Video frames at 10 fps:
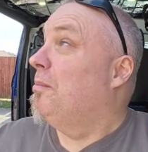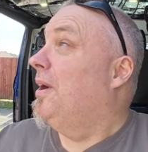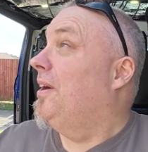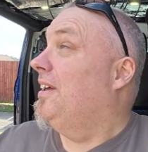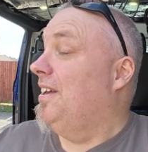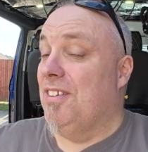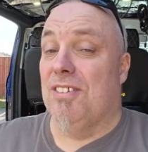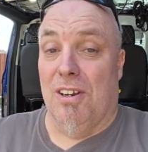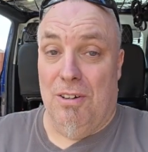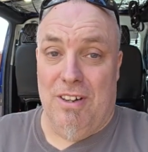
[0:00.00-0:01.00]
But it is
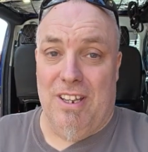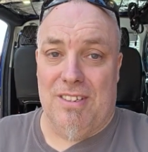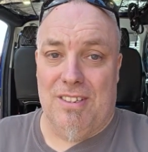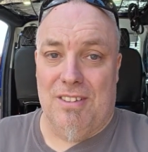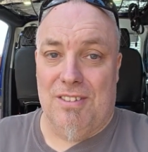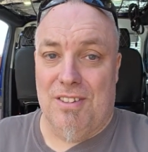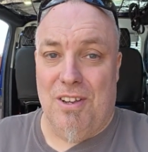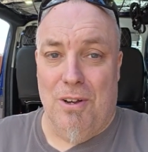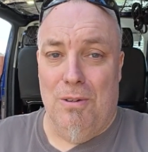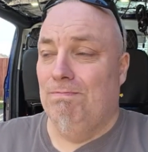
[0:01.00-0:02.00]
glorious.
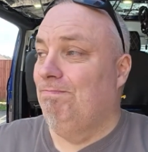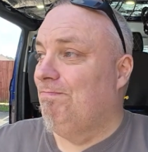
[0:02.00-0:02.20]
So